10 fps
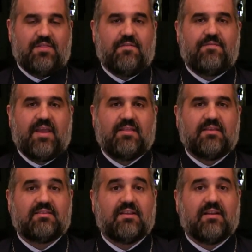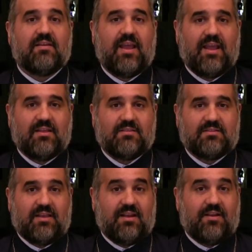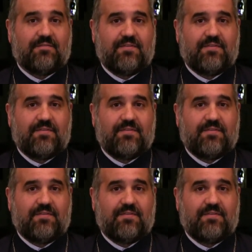The faith is in our hands, in our